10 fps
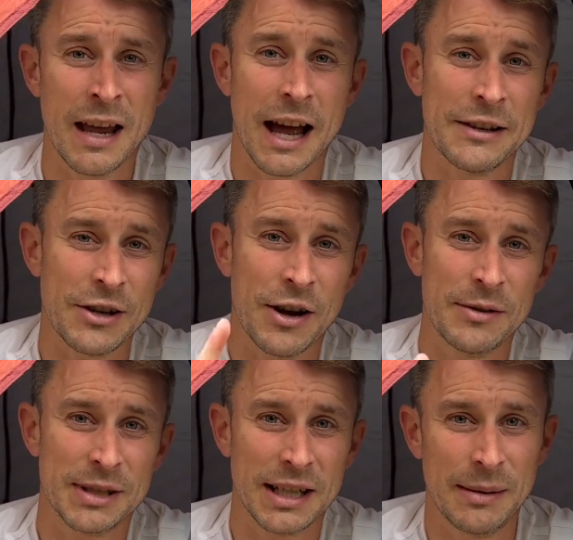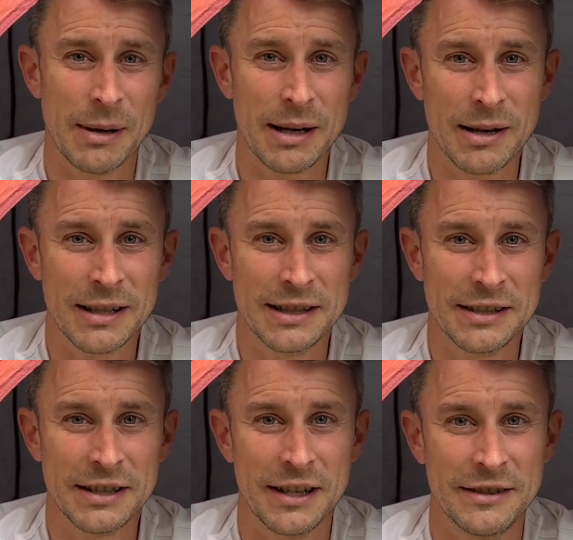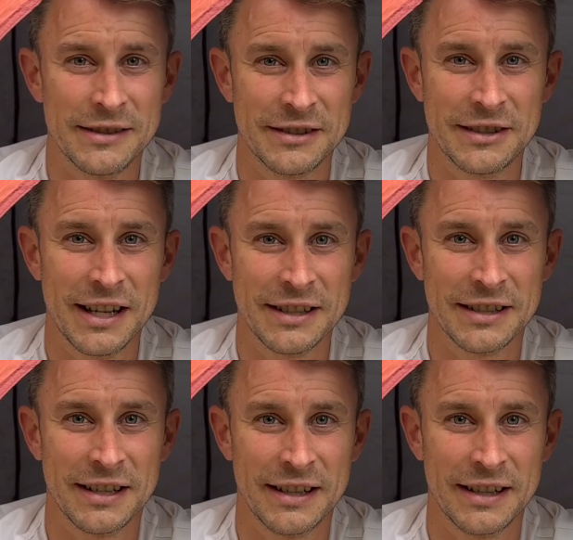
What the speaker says: and hope to see you backpacking soon. Cheers.